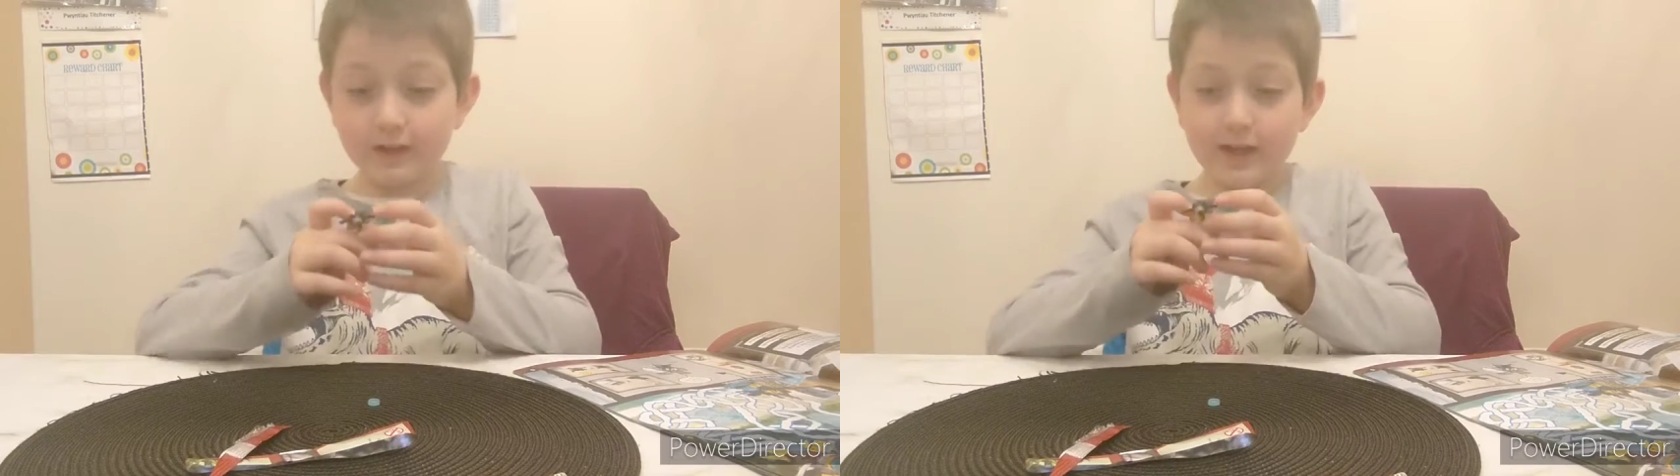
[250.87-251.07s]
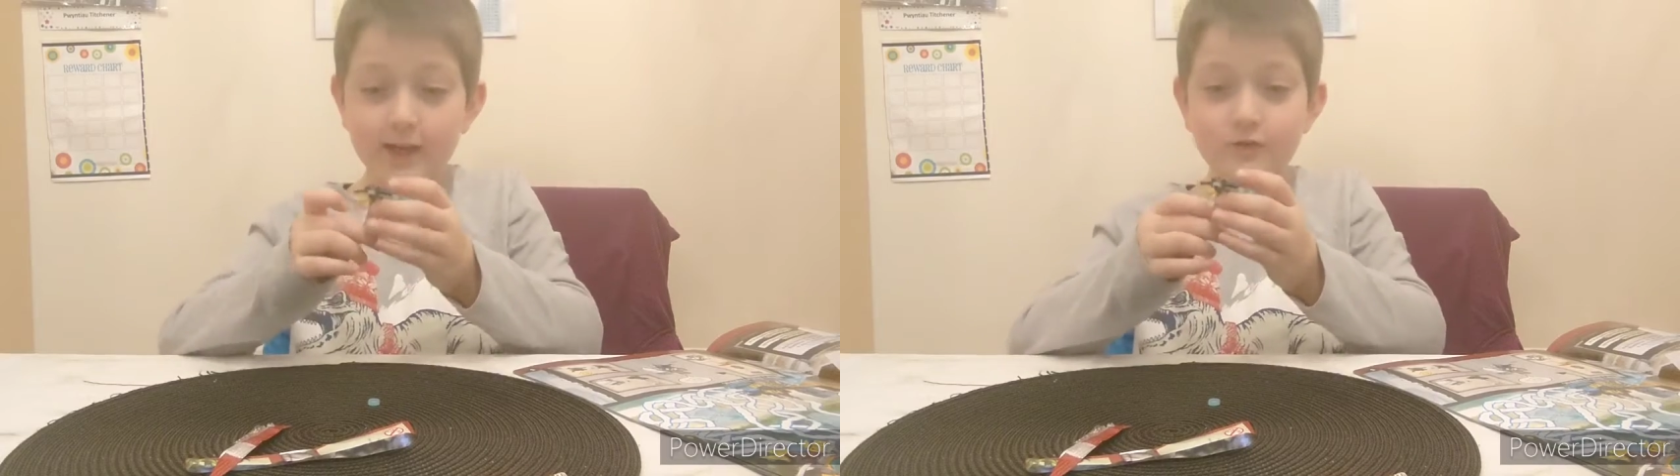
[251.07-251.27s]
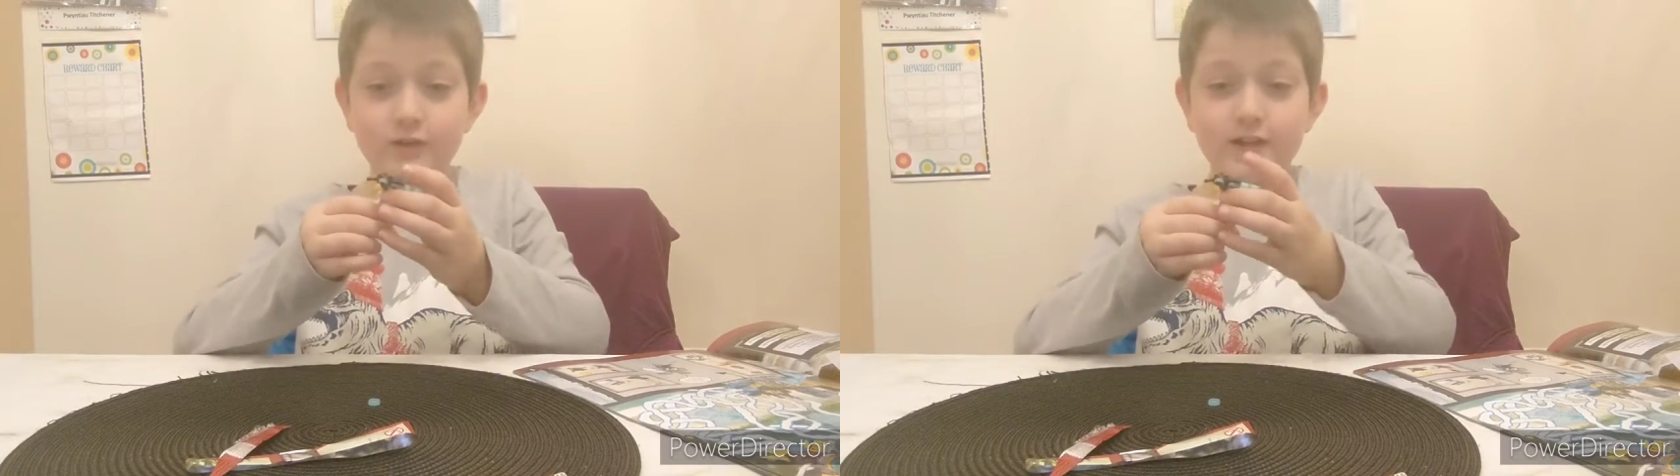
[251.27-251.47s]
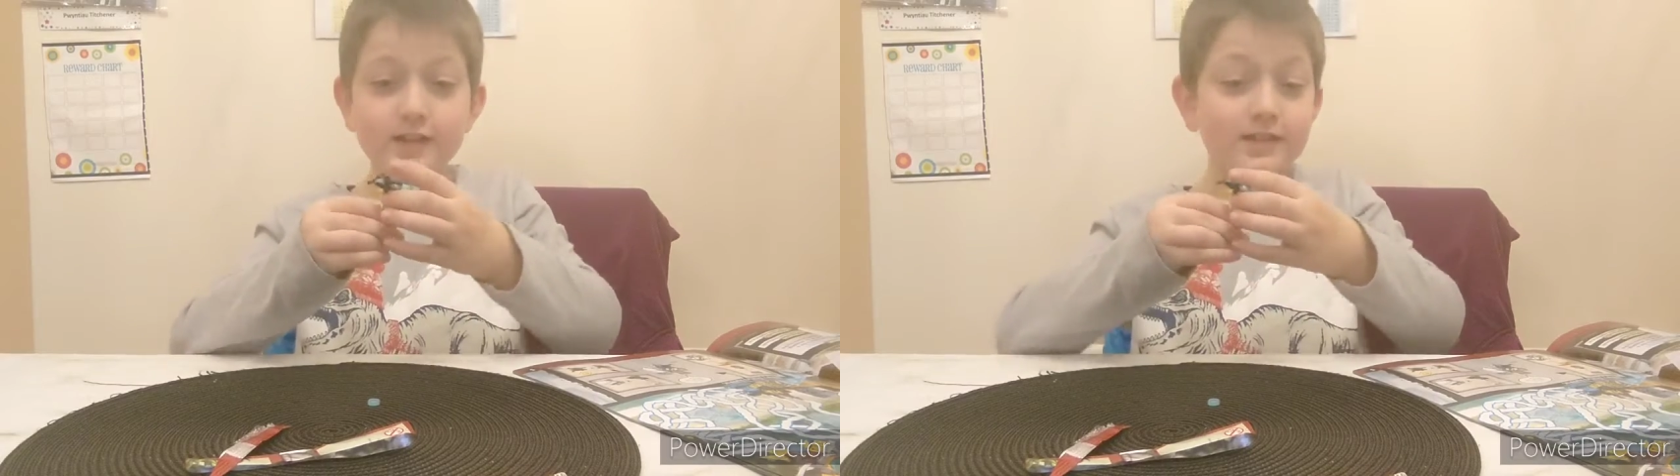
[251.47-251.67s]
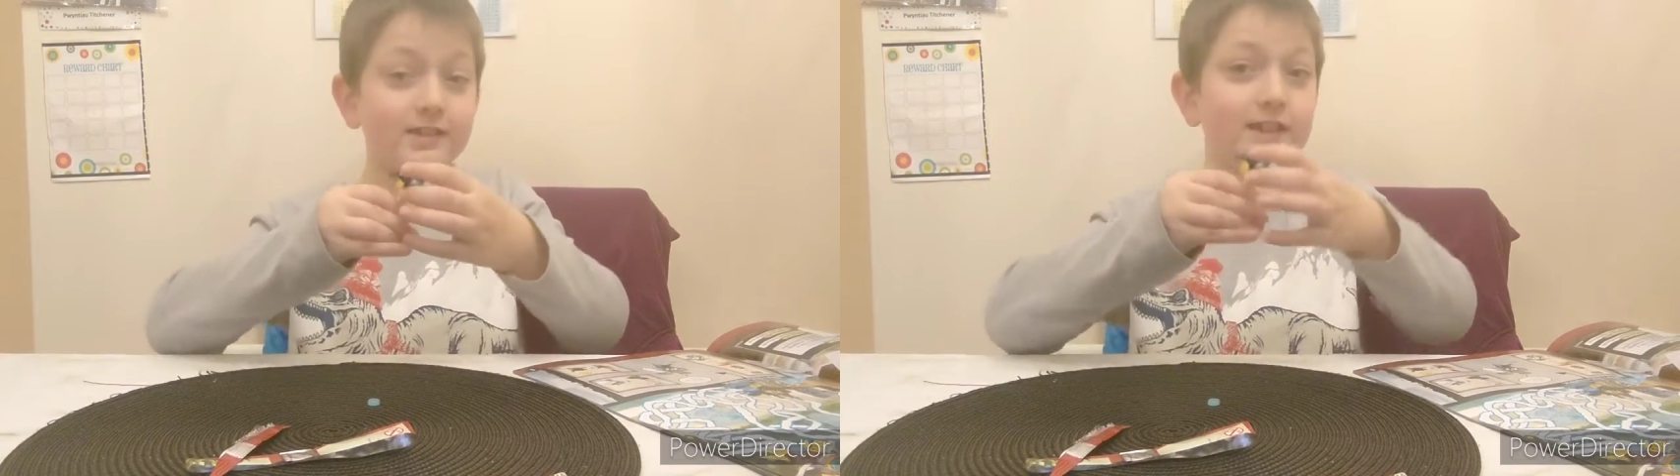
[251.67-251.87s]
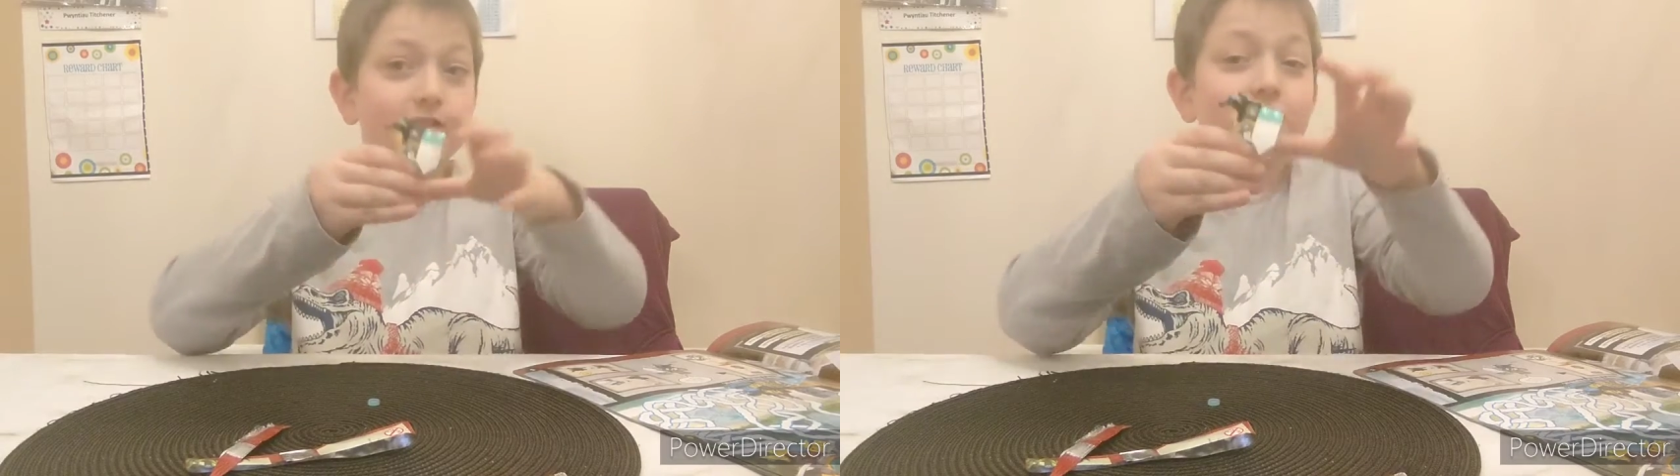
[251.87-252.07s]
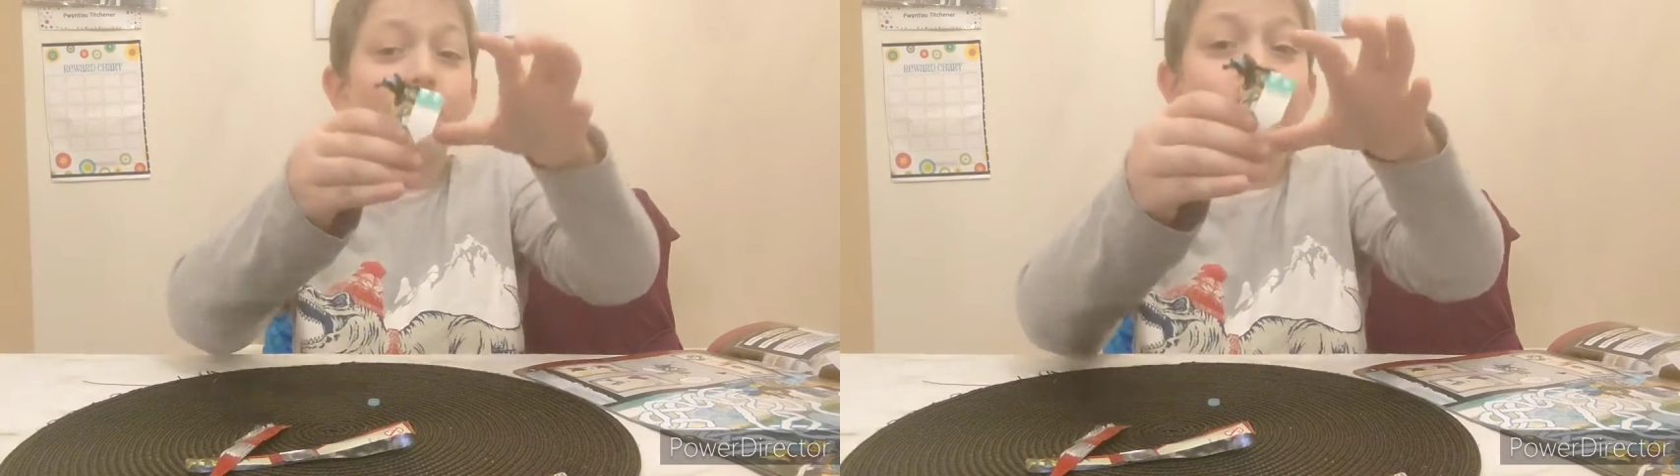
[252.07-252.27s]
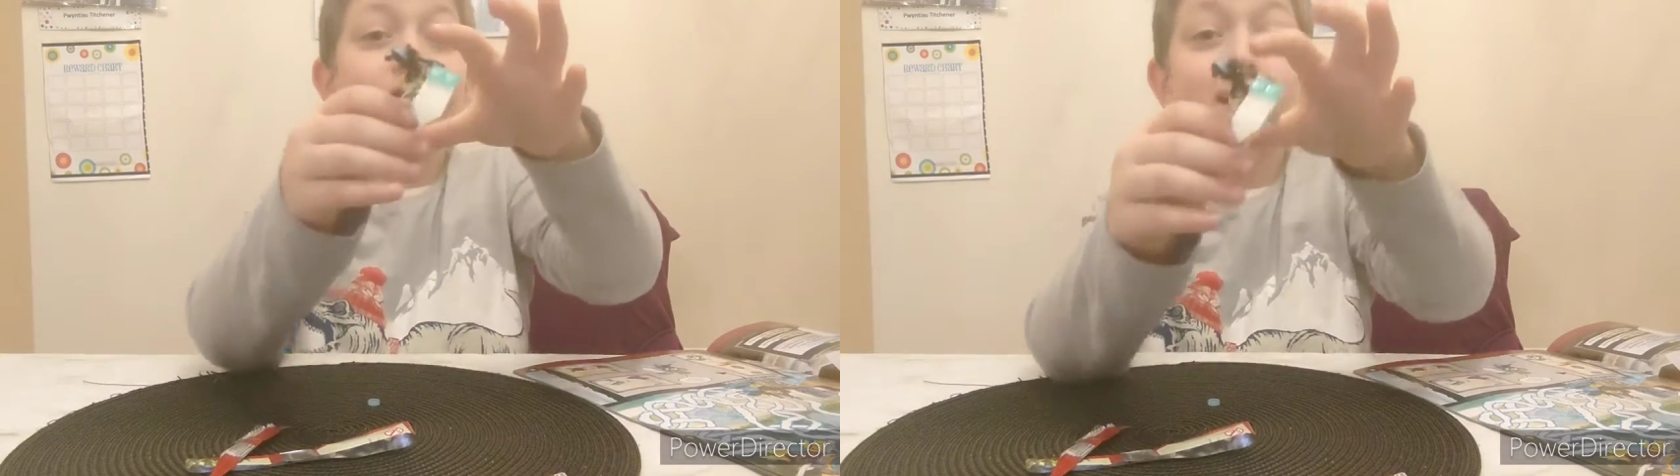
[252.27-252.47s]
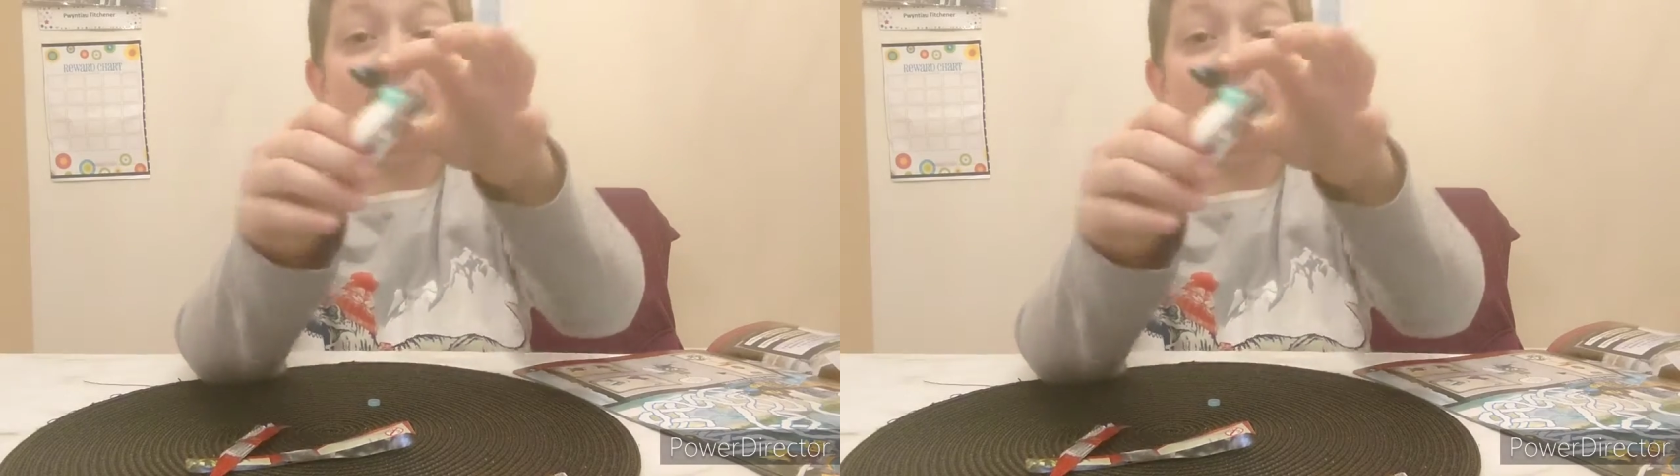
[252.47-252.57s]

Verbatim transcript: here it is. It's not.